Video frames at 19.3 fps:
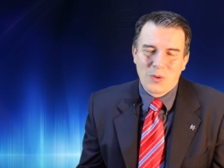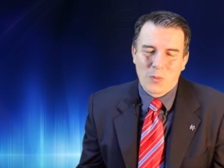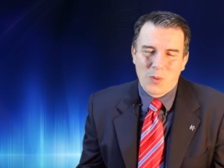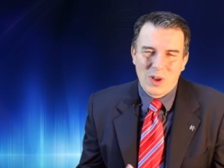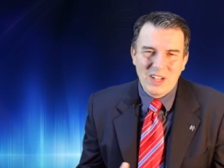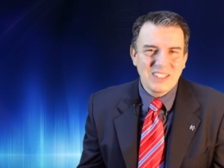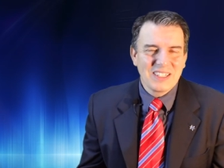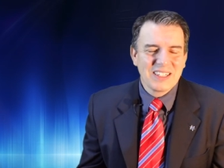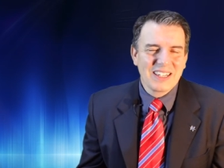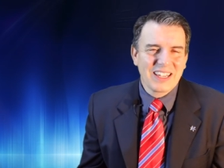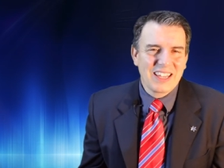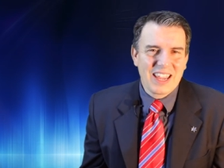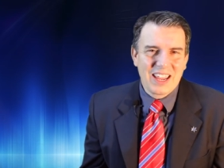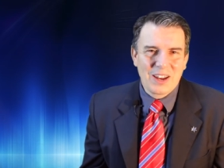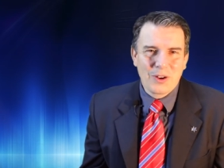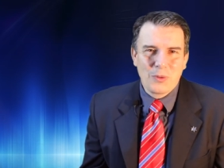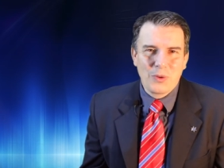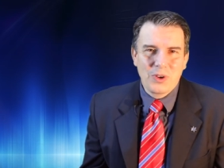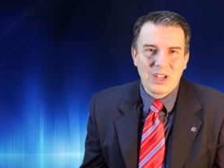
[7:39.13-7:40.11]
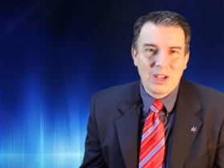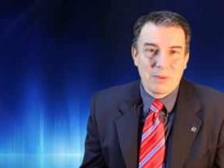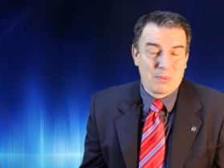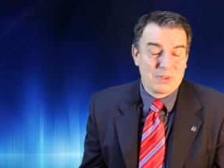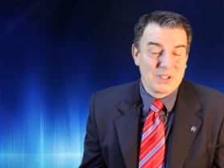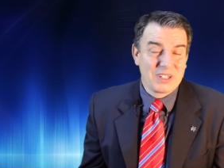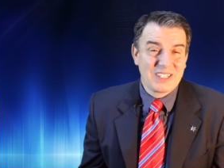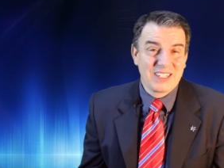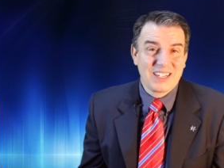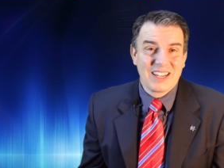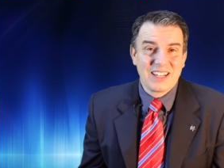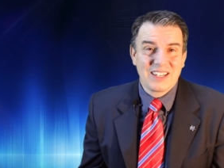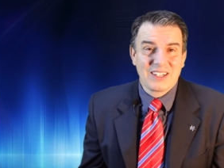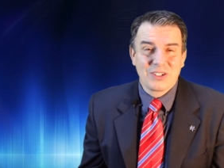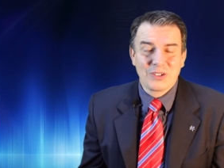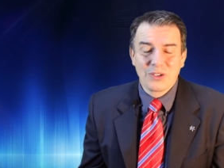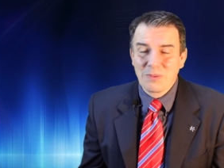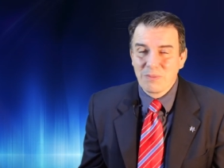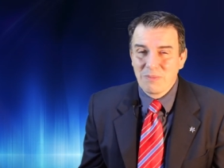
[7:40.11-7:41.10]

Once again, we appreciate so